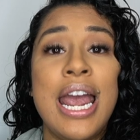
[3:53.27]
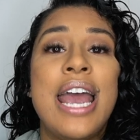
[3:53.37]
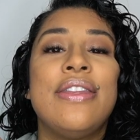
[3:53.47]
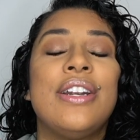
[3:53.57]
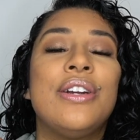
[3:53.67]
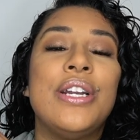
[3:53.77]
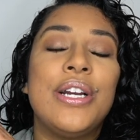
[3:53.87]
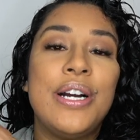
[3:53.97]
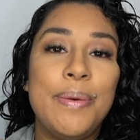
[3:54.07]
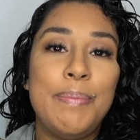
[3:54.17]
And then I'm going to
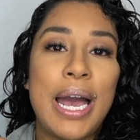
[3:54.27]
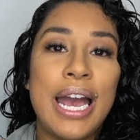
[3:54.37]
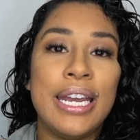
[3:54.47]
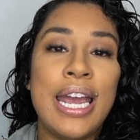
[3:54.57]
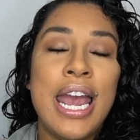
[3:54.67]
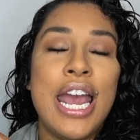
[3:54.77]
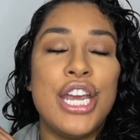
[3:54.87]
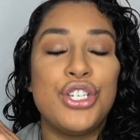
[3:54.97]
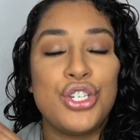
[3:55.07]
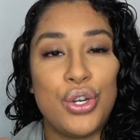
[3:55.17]
come back
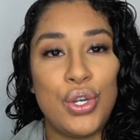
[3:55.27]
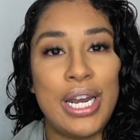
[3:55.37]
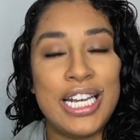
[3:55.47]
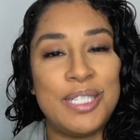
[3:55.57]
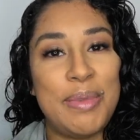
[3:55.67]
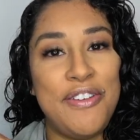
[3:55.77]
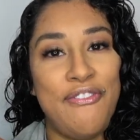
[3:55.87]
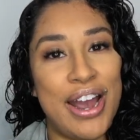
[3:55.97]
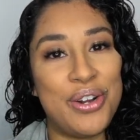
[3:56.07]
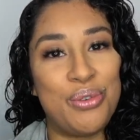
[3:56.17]
and show you guys my
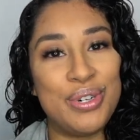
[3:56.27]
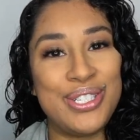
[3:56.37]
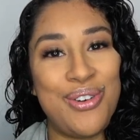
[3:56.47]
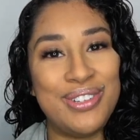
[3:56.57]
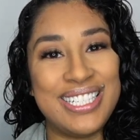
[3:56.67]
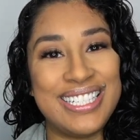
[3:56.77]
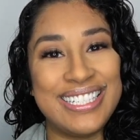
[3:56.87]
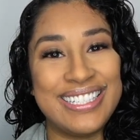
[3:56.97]
final results.